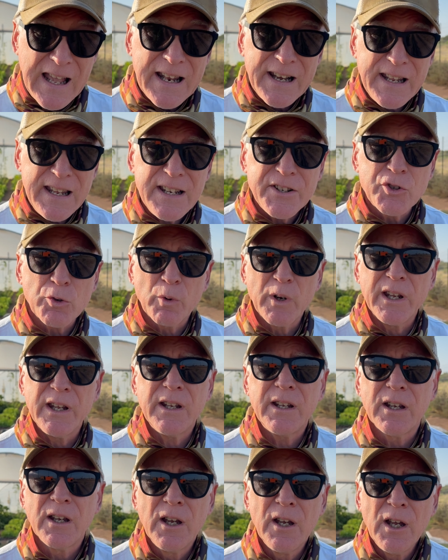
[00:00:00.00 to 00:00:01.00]
And each
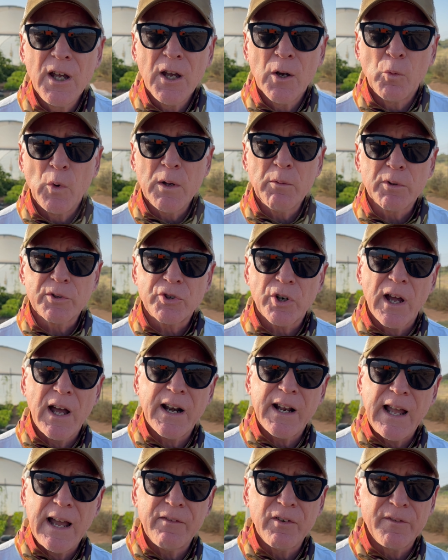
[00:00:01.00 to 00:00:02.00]
week, we will try
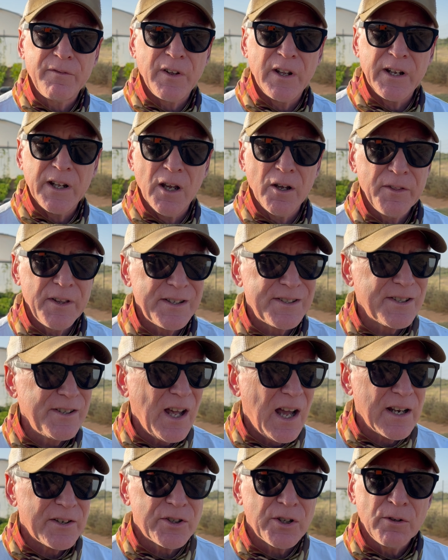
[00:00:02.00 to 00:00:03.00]
to have a video that's
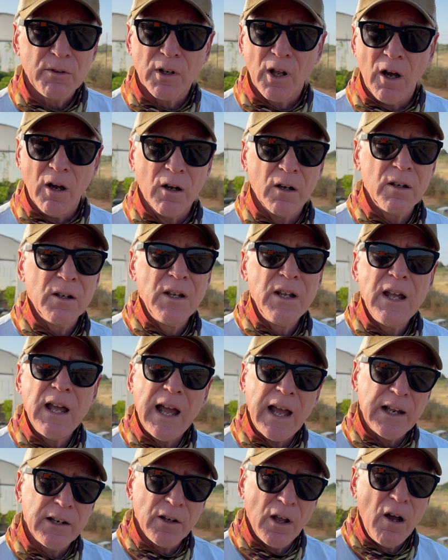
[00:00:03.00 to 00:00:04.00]
not too long,
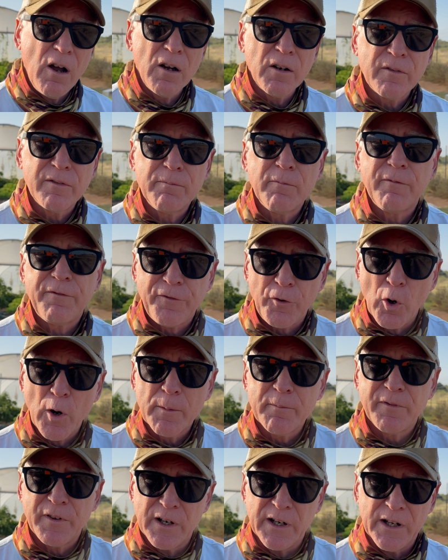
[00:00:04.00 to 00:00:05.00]
a long
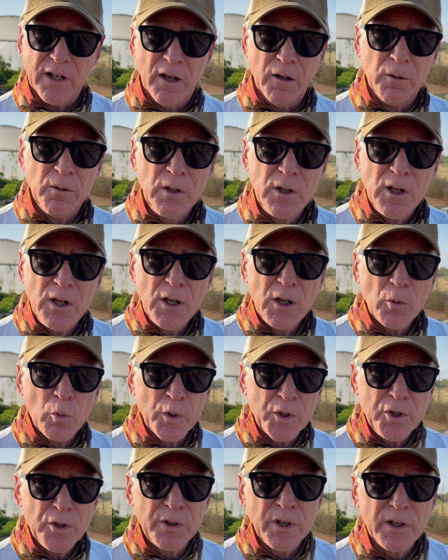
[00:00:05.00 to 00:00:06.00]
form video
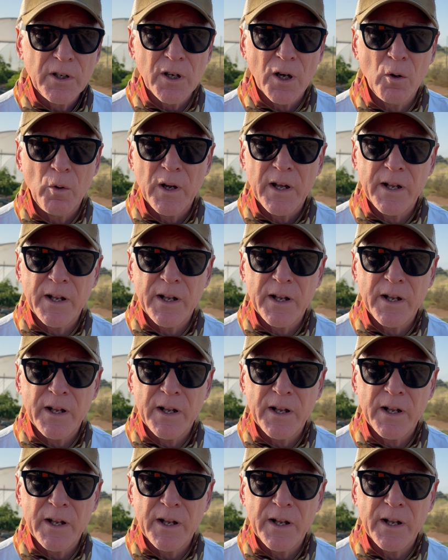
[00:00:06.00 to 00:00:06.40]
where you can go